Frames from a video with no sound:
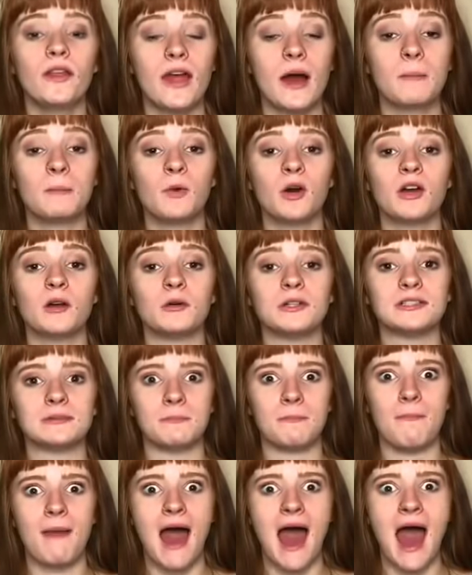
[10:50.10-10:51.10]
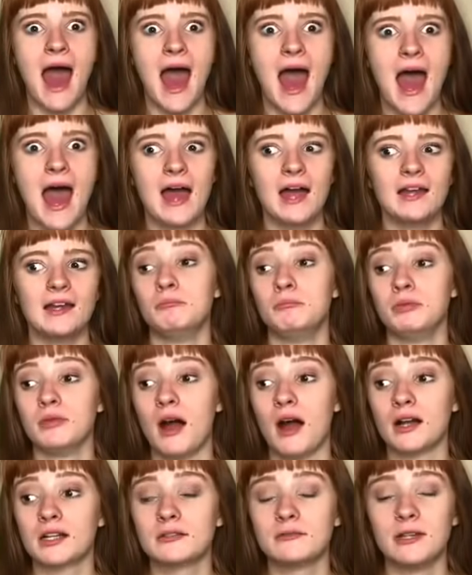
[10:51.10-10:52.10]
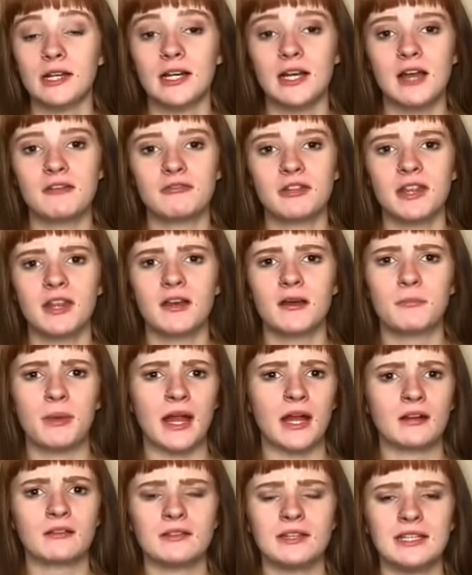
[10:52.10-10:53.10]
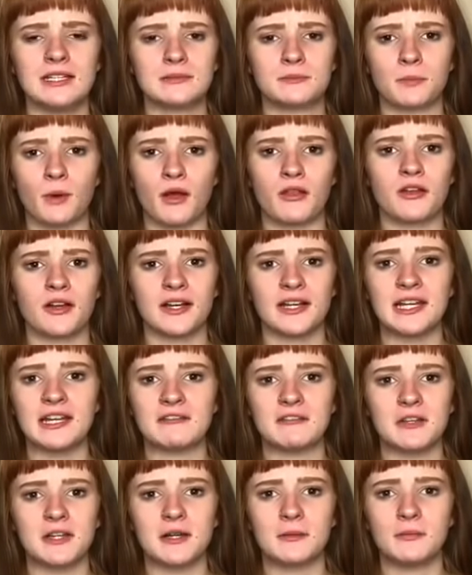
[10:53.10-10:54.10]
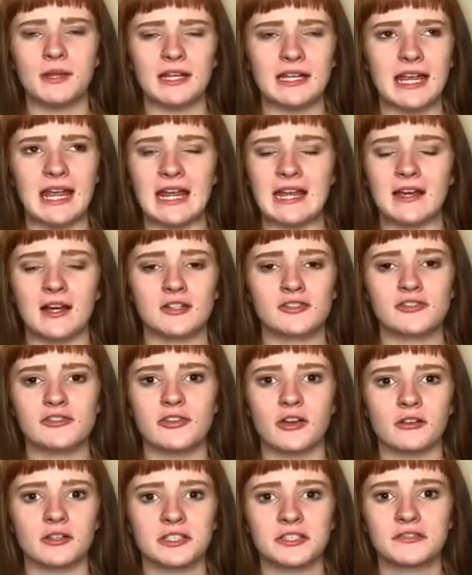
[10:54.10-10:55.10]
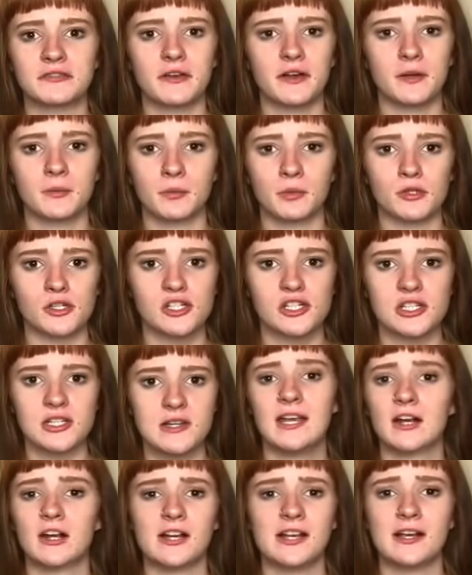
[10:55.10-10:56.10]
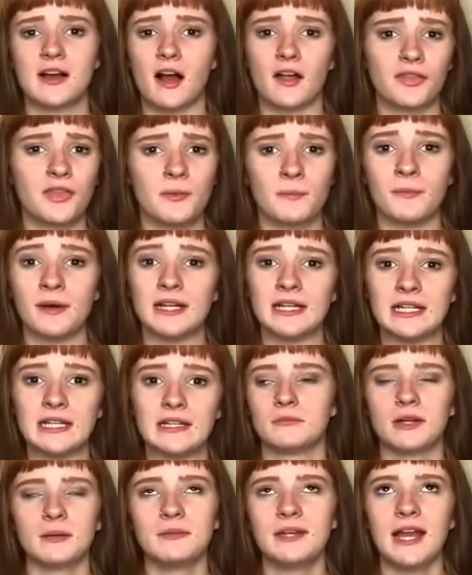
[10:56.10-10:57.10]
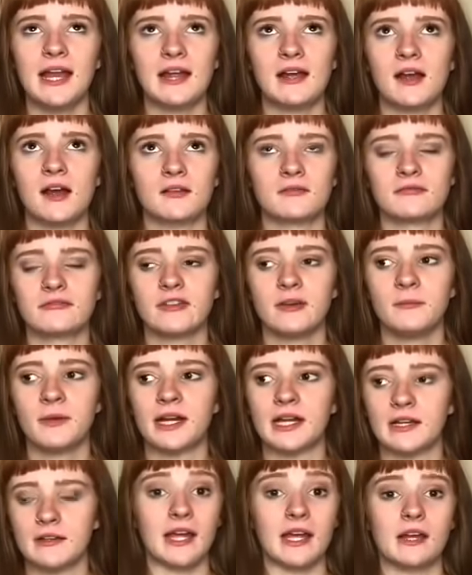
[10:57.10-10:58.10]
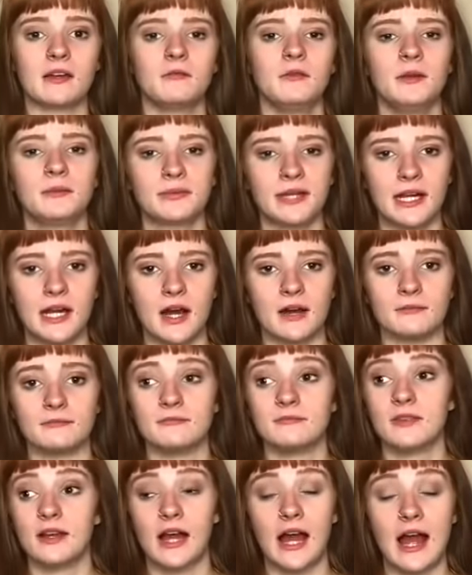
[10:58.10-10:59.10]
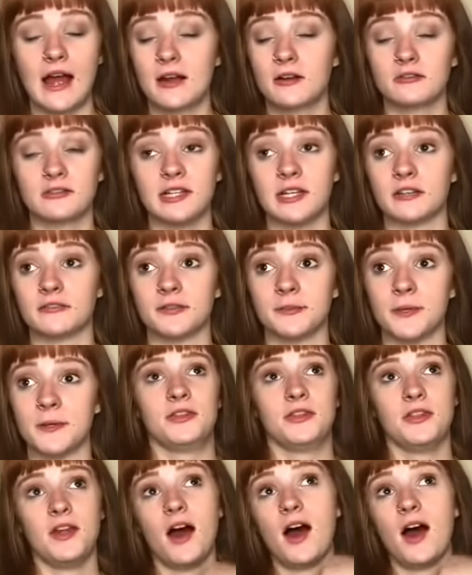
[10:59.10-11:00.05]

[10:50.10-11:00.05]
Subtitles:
That boy was mad. Blocked me on everything. Apparently, his brother had given him, like, $800 for an abortion. He already got the money. But I mean, hey, I got him free money. We break up. I don't hear from him.